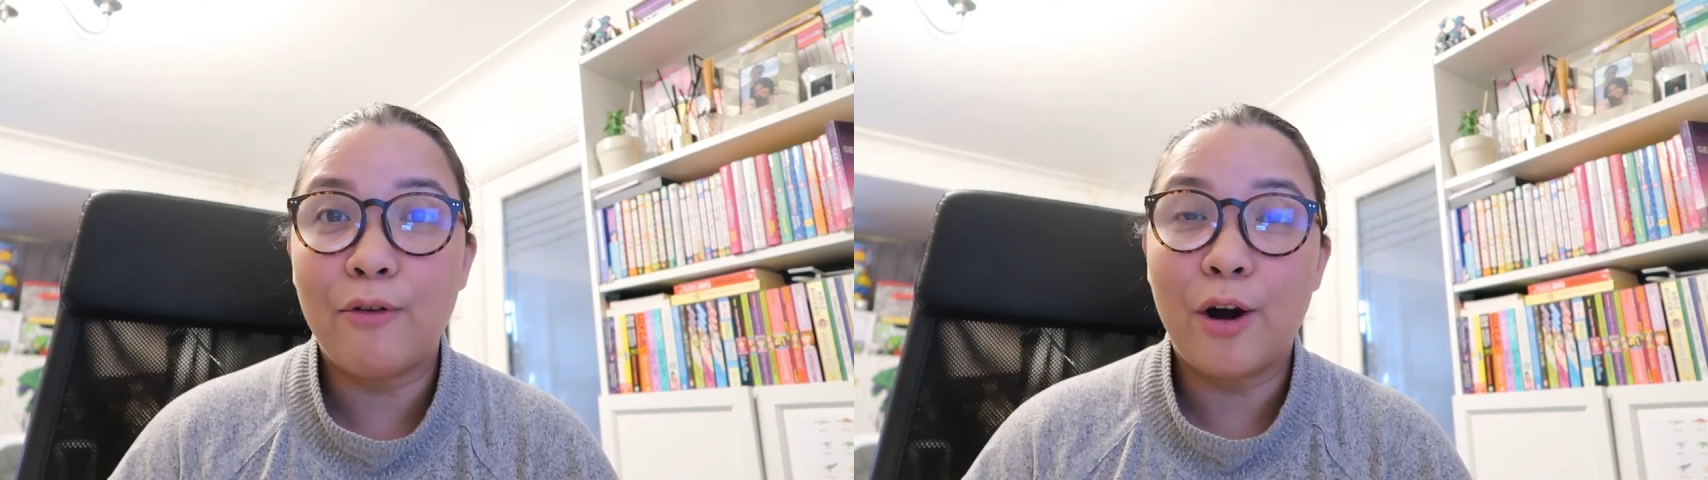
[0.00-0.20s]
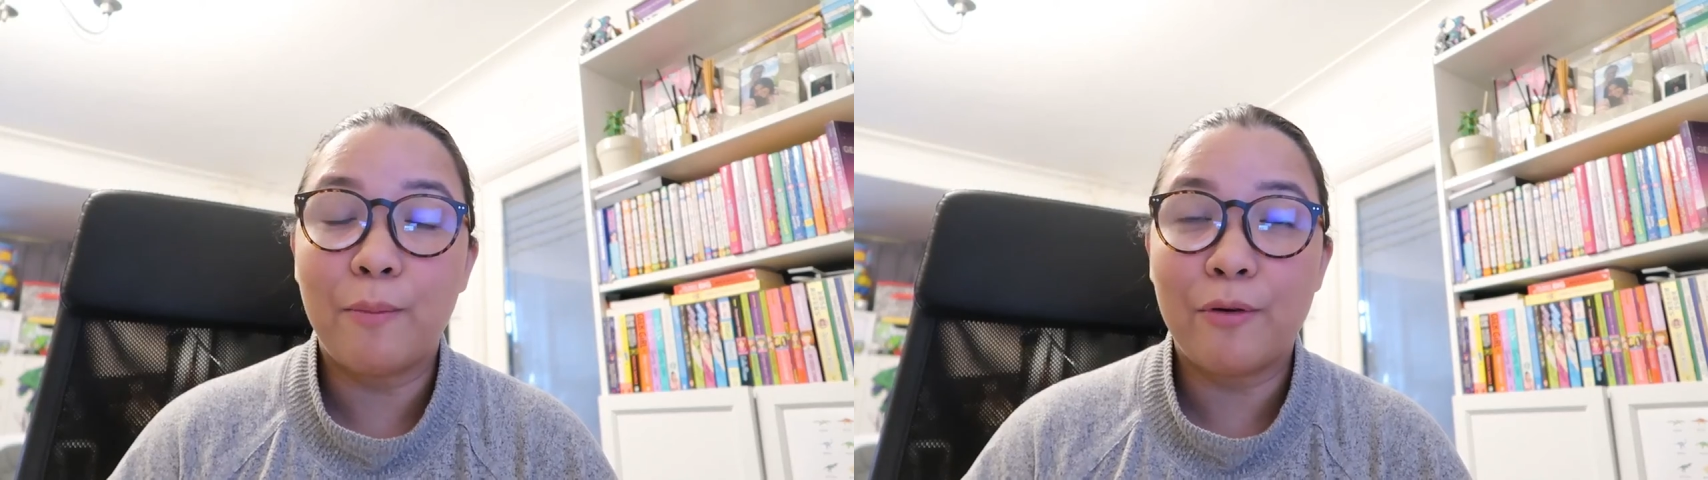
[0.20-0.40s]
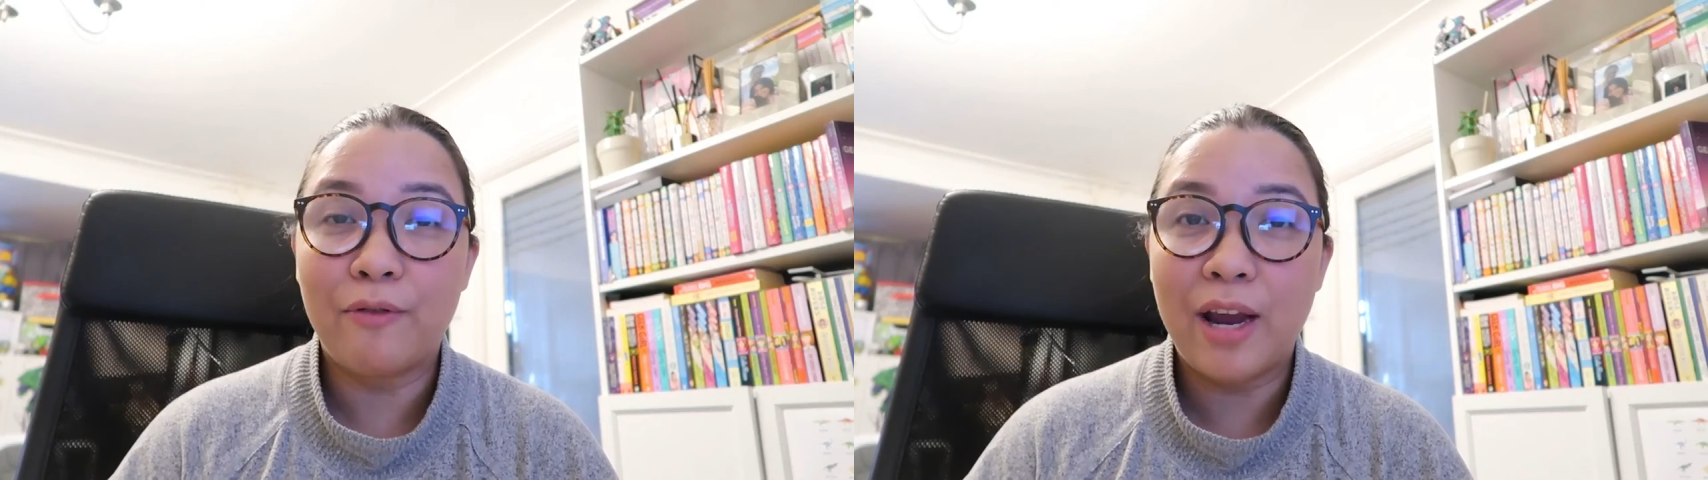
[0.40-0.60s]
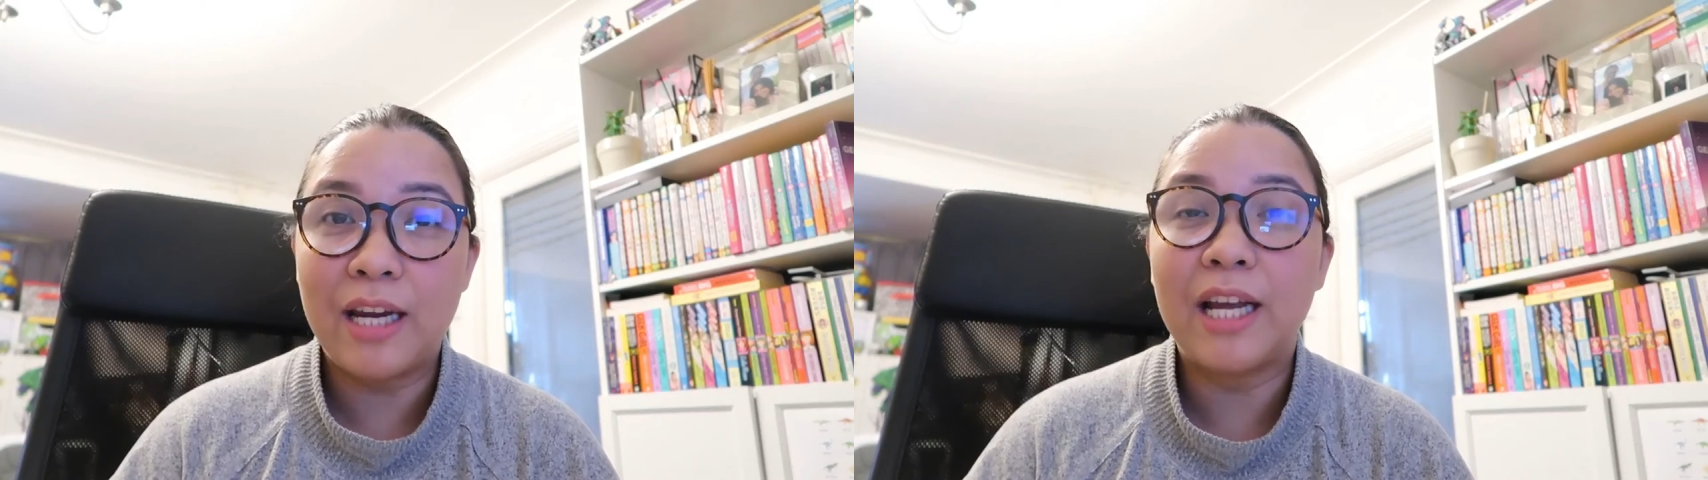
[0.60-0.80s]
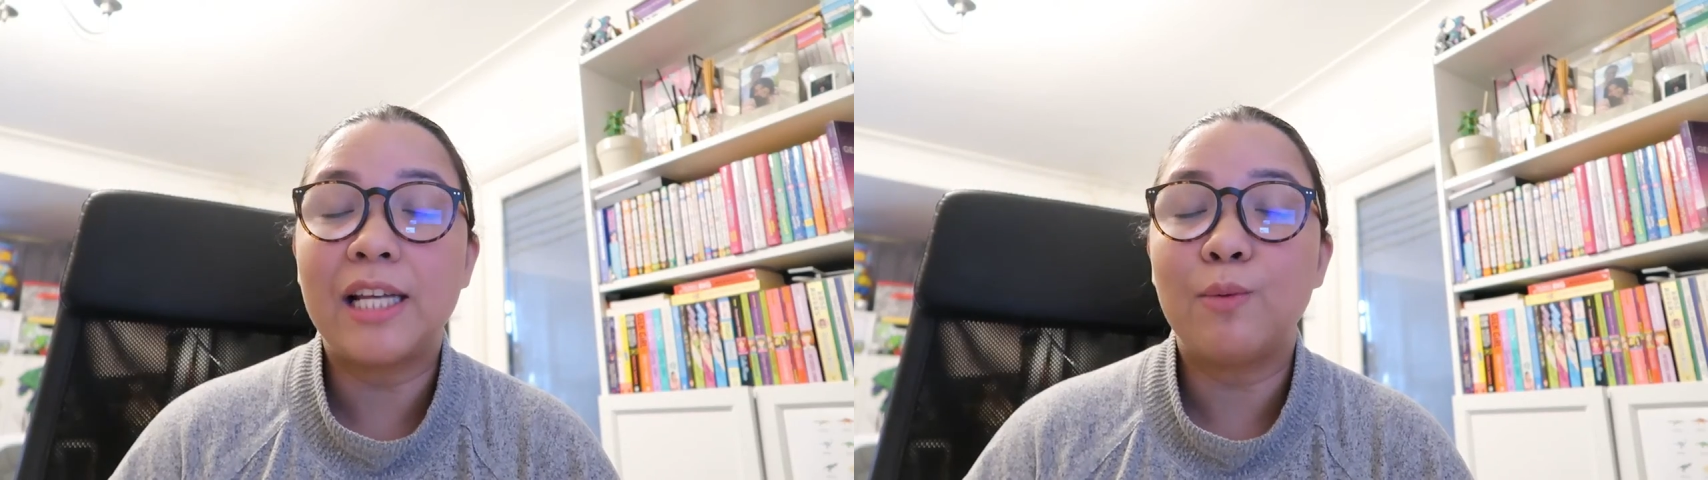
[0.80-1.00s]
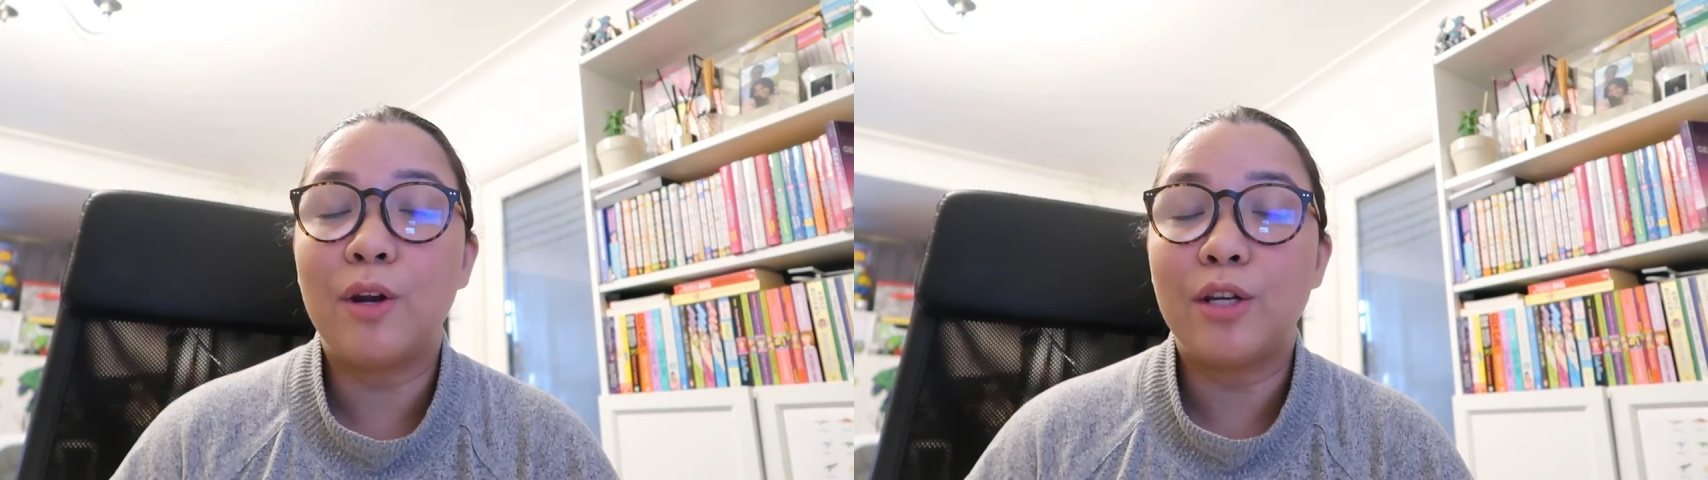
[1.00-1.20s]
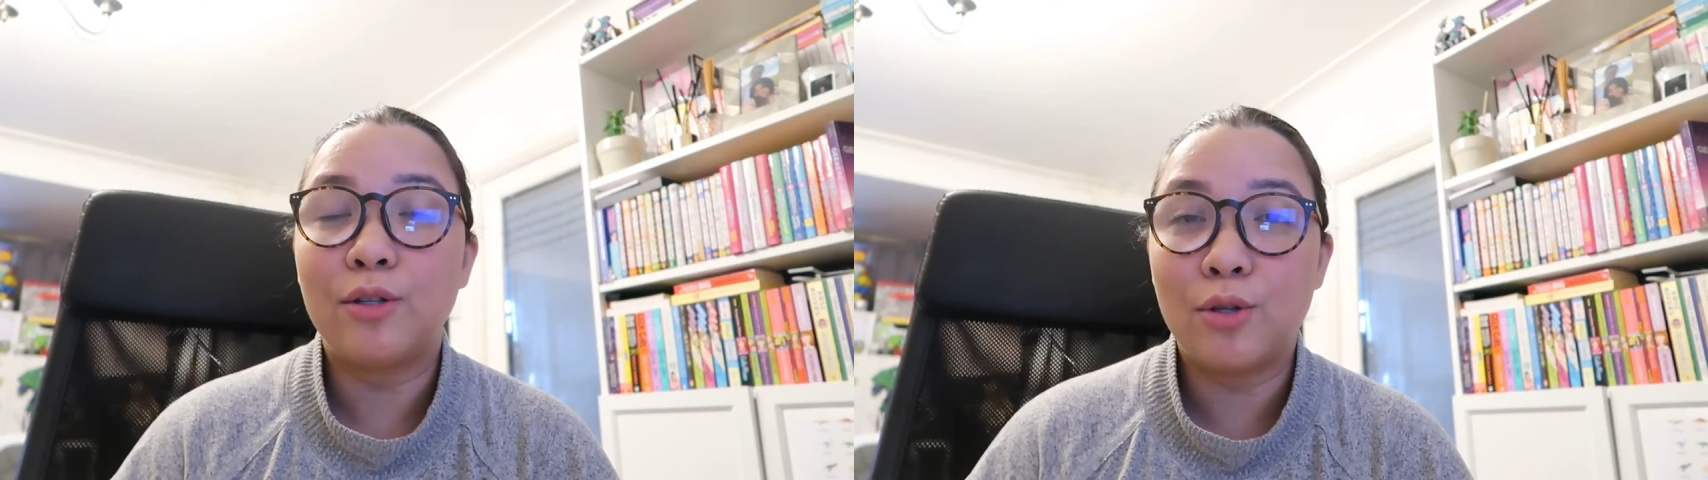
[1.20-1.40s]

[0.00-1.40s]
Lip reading: for providing us with a